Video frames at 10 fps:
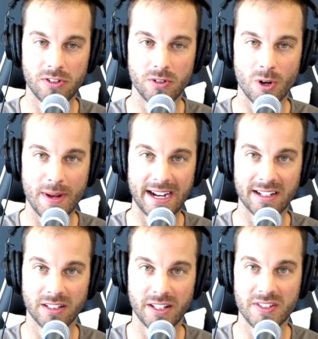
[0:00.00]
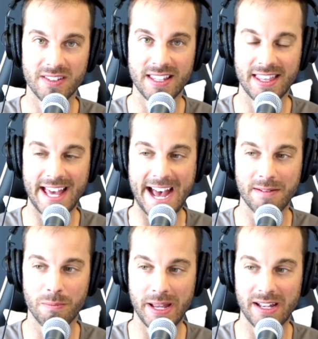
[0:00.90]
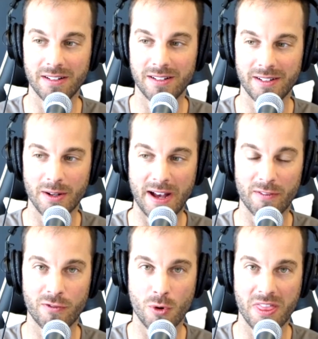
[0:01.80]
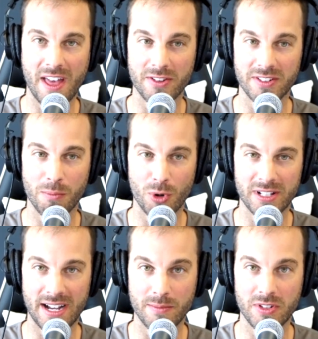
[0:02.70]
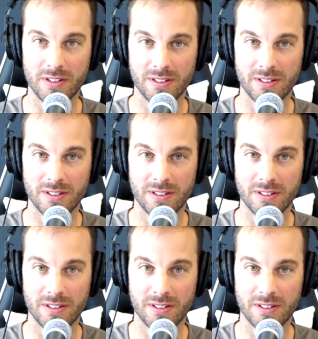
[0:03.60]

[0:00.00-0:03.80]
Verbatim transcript: you go back and listen to that bit about four thousand more times.